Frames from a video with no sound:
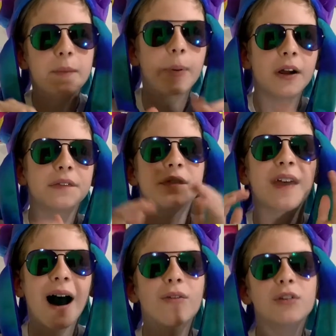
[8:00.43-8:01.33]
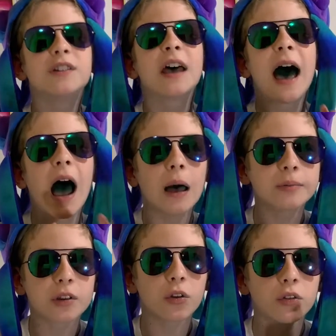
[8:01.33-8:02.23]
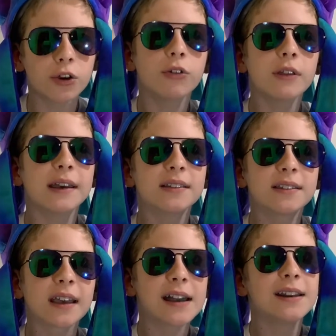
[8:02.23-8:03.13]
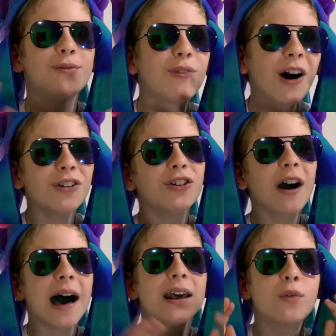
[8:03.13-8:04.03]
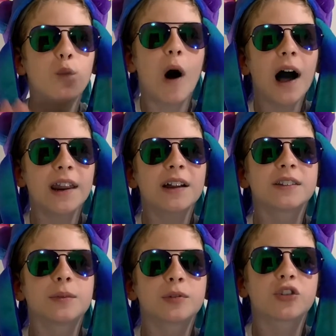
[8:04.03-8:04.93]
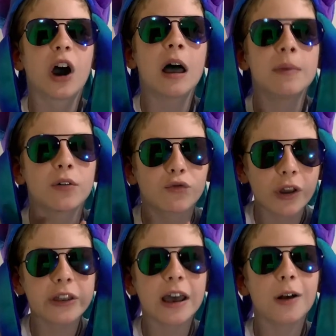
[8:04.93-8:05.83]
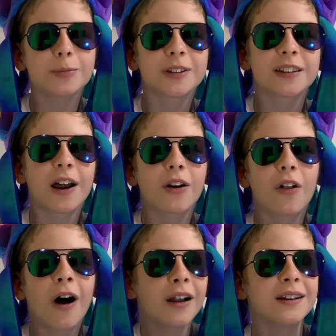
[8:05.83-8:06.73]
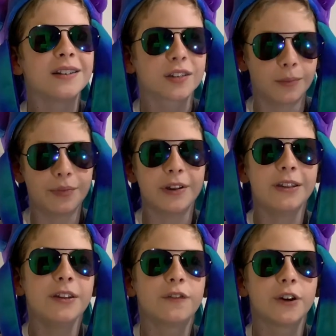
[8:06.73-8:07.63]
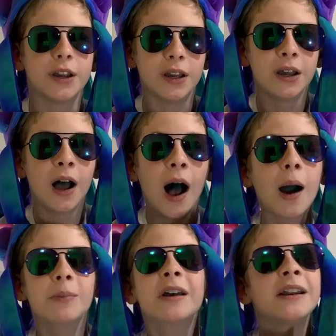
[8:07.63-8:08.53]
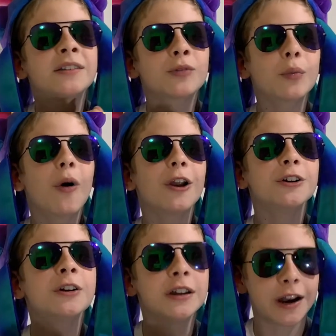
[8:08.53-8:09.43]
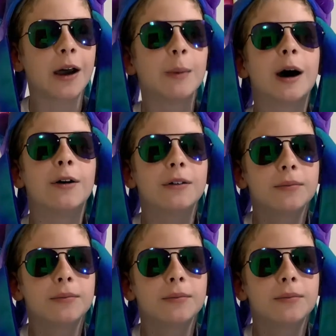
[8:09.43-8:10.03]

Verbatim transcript: button. That was absolutely insane. And while you're at it, why not subscribe? It really helps us out a lot and it's completely free. I'm Lucky Squidwater and I'm out.